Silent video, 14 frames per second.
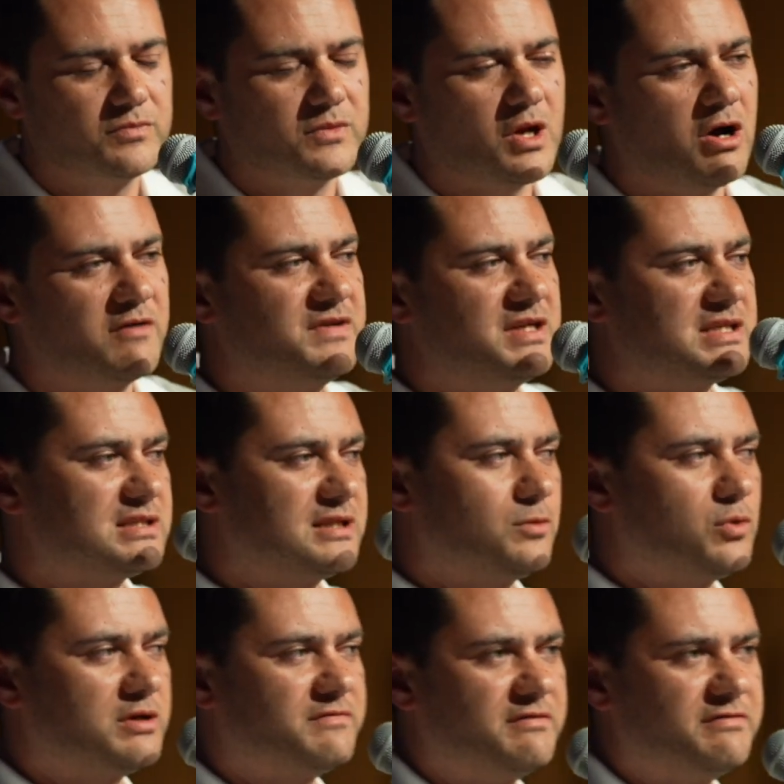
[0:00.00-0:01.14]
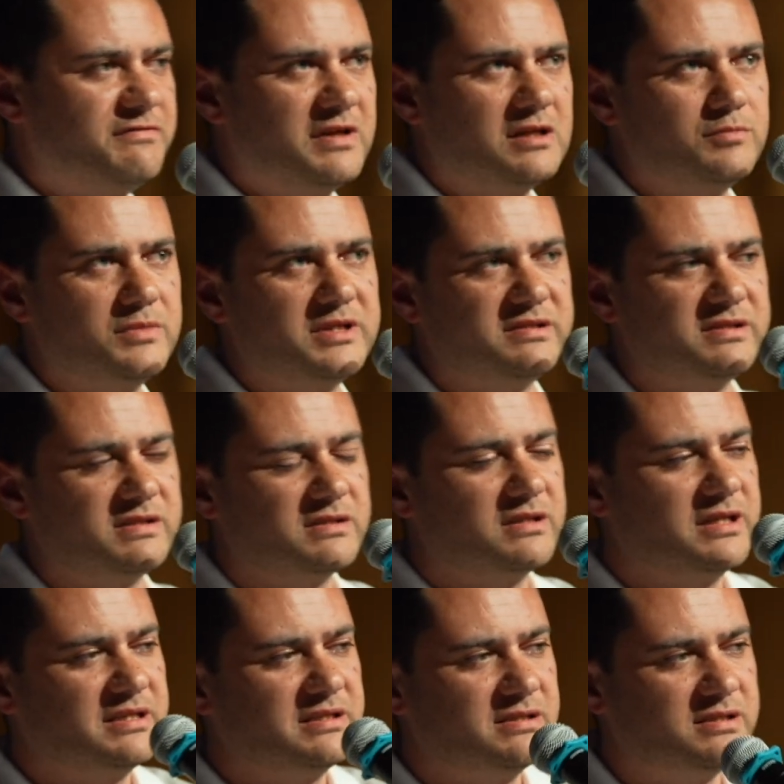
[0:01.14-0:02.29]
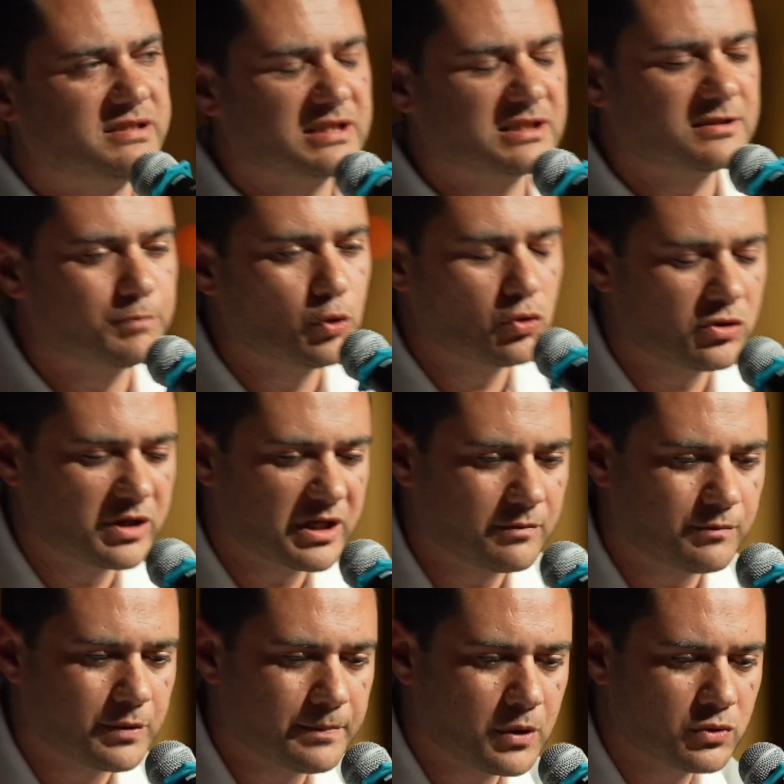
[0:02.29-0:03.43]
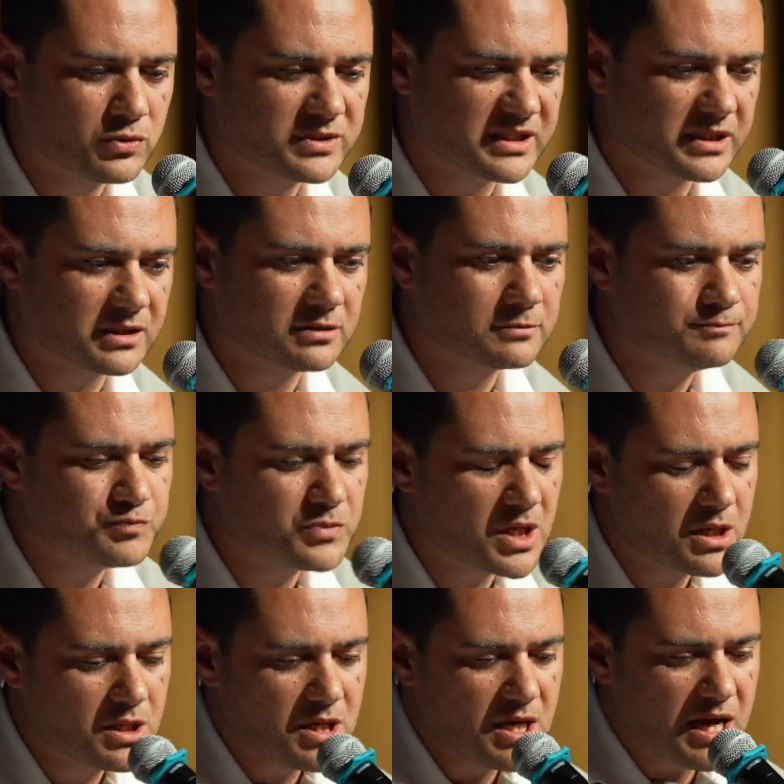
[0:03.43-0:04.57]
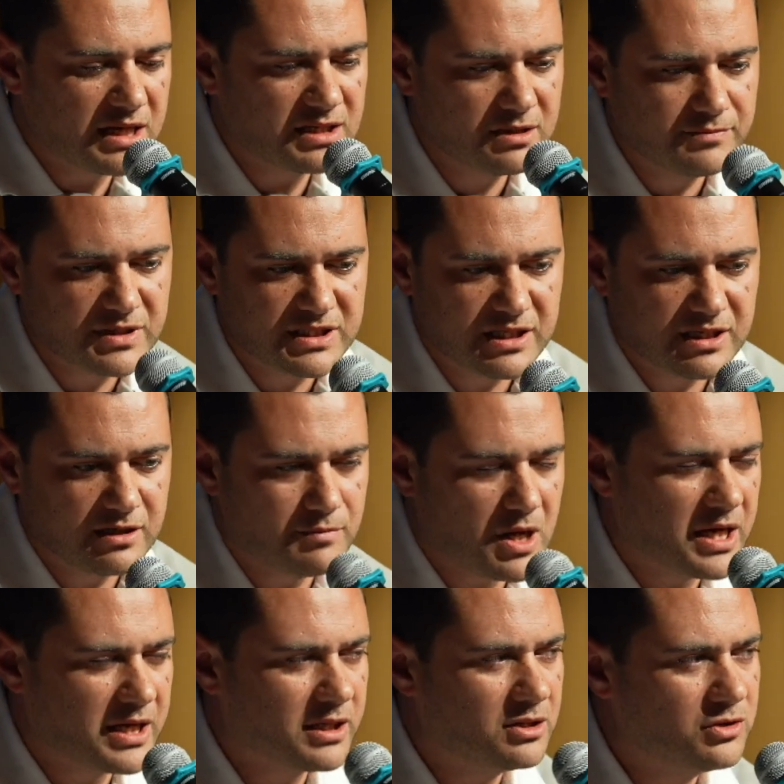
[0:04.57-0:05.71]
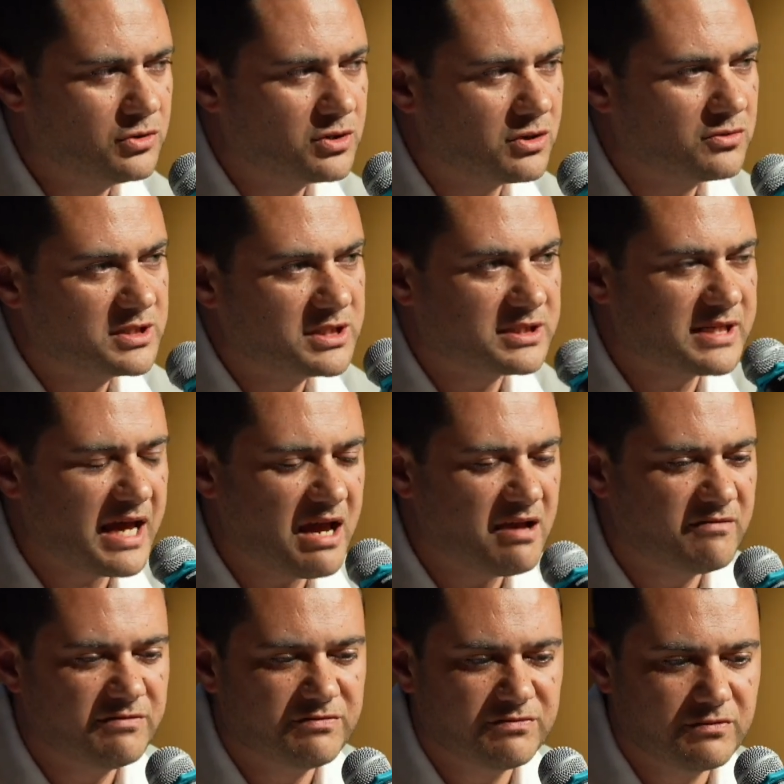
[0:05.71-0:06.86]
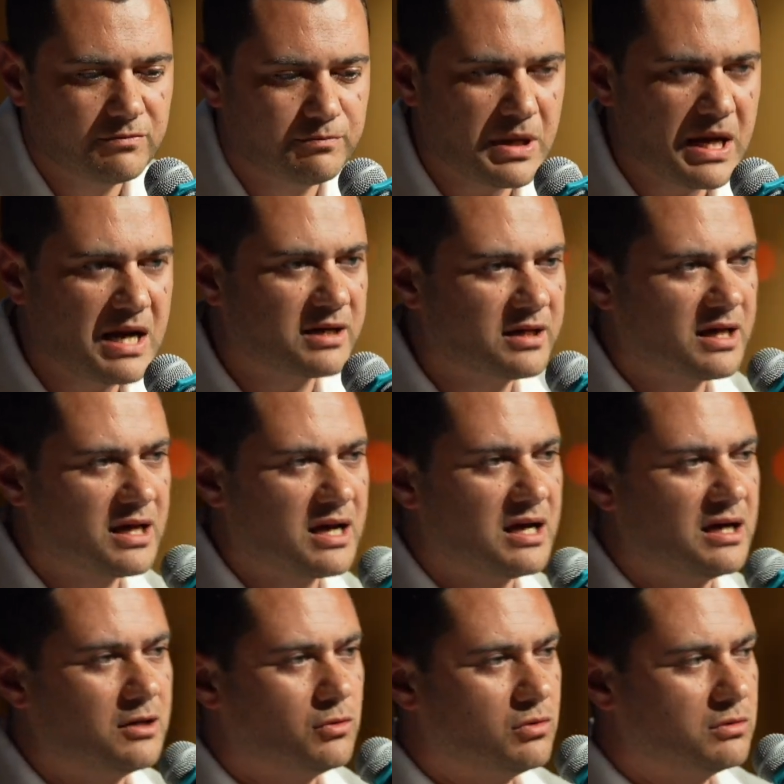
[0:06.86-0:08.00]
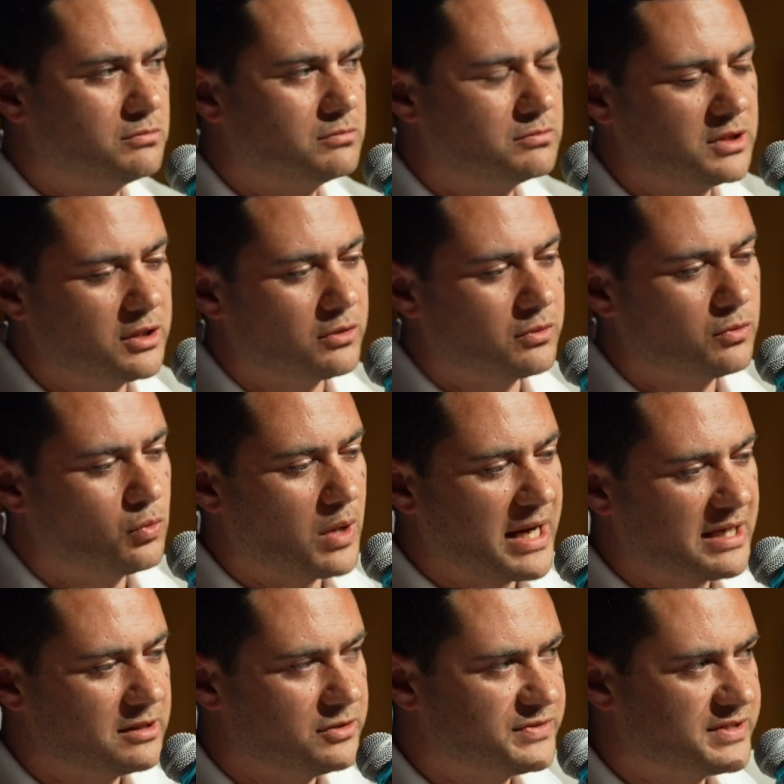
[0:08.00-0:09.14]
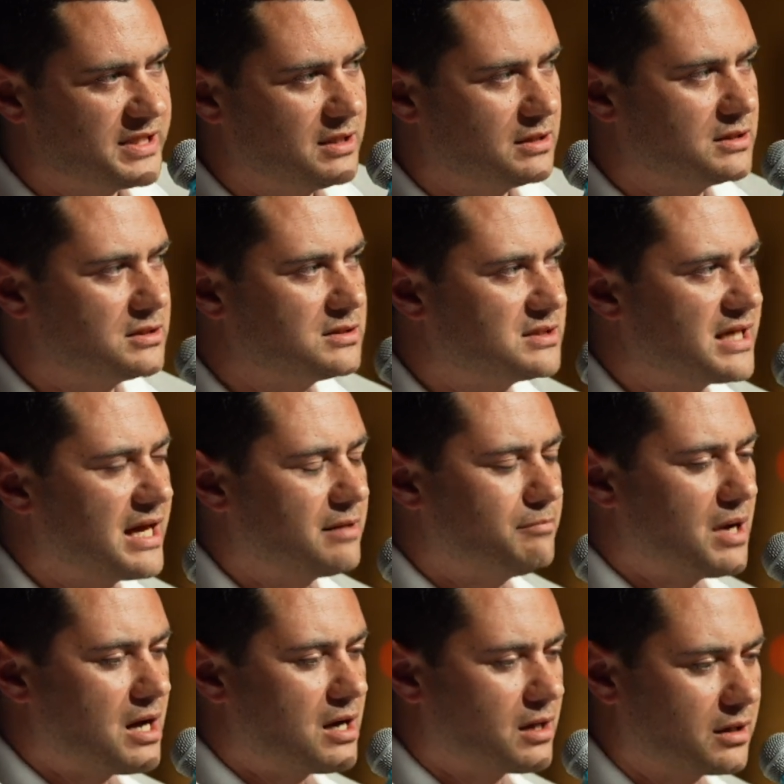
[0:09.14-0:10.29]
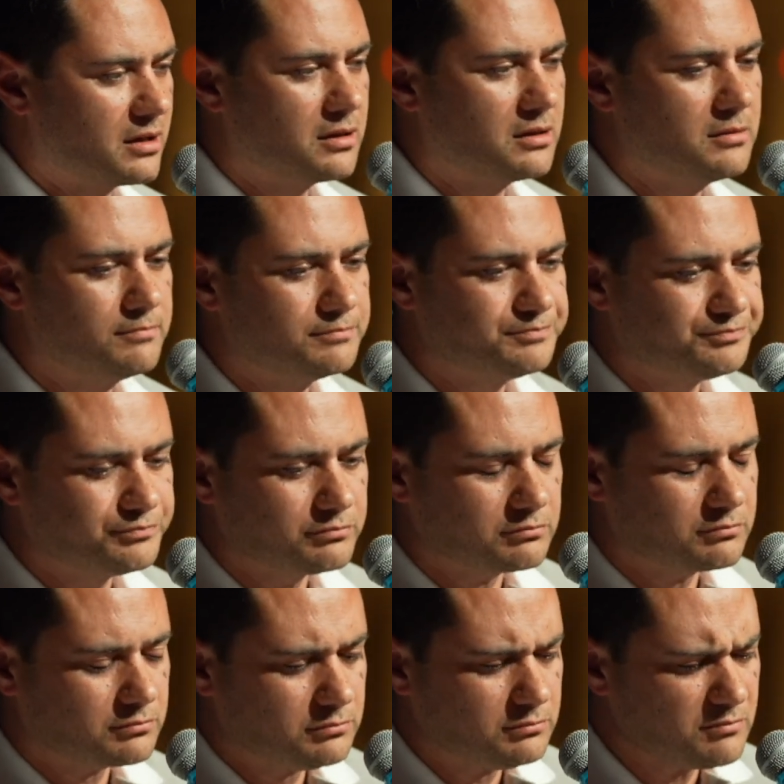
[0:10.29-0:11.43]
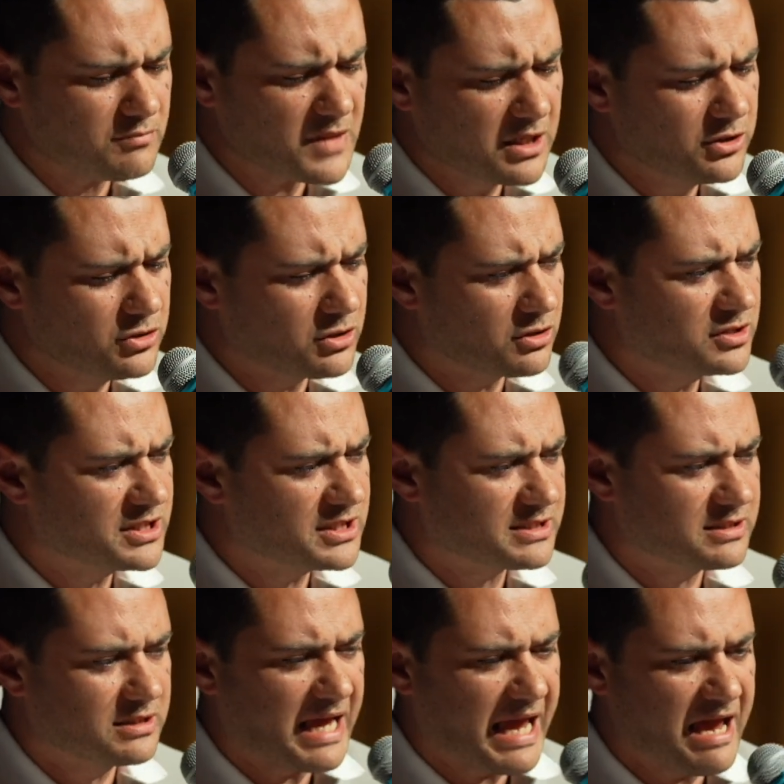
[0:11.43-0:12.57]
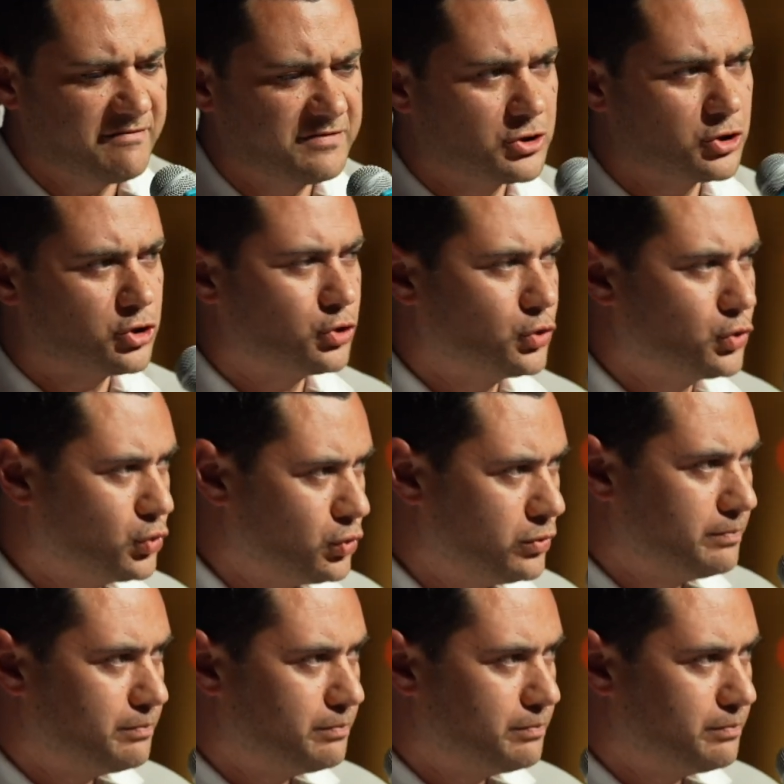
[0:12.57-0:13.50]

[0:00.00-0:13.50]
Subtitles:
obviously what the film is exploring and proposing, under Matike Mai, you don't just have Pākehā, or white New Zealand, and Māori. You don't just have two